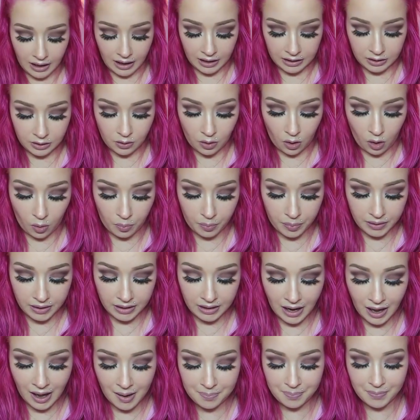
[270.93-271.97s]
And you open
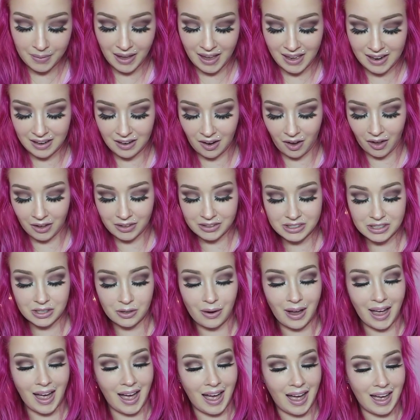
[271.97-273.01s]
it up, and it
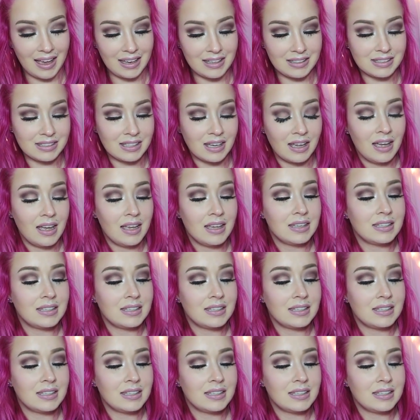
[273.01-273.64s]
also has